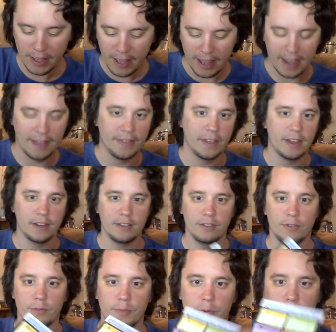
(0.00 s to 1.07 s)
And then
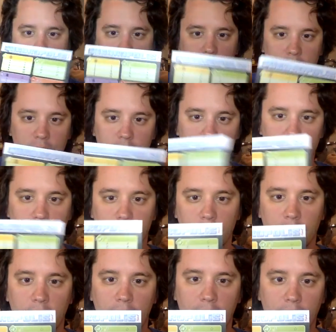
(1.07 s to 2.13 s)
you pull out your
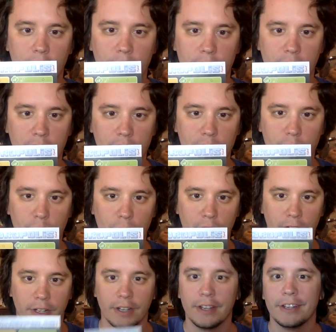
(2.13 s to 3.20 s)
how things
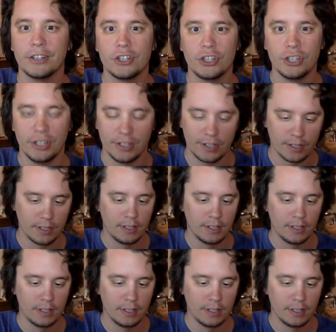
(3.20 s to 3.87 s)
work sheet.